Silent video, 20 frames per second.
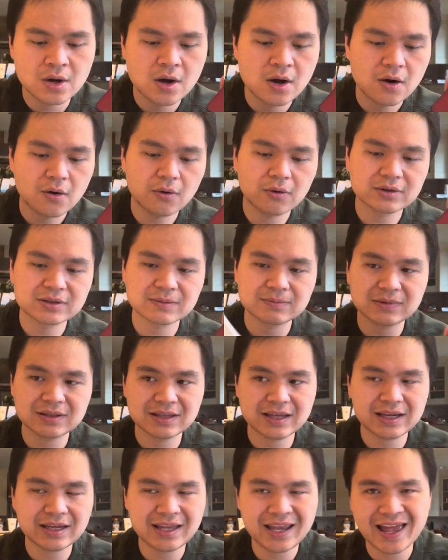or something
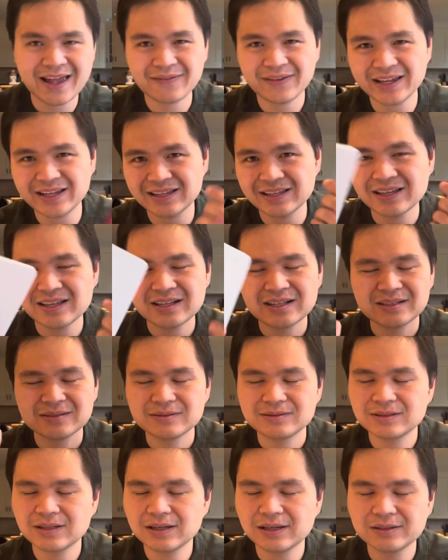that can have like
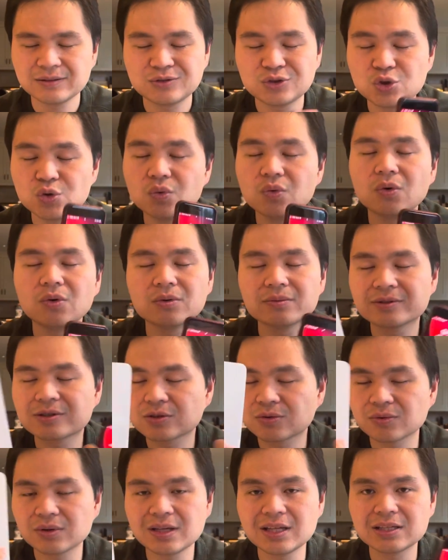dual
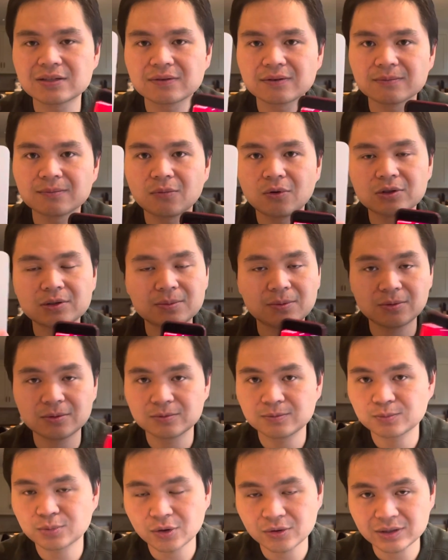screens for multiple
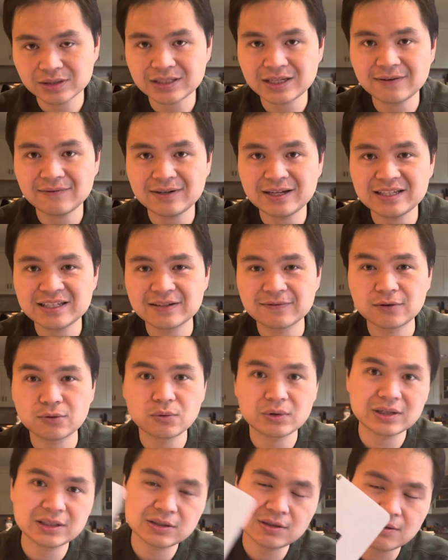productivities if you're
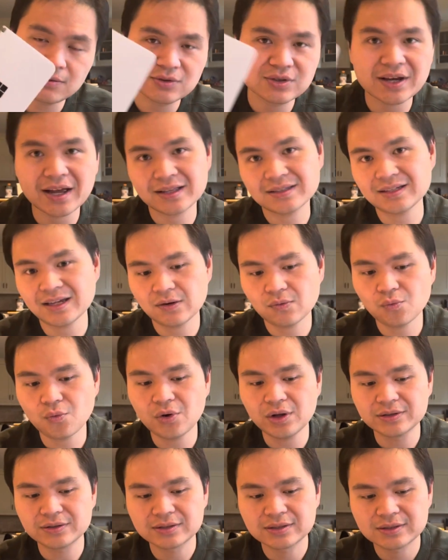running 2 chats at
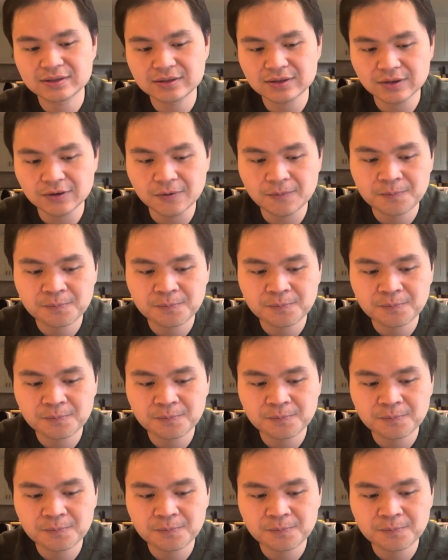once. So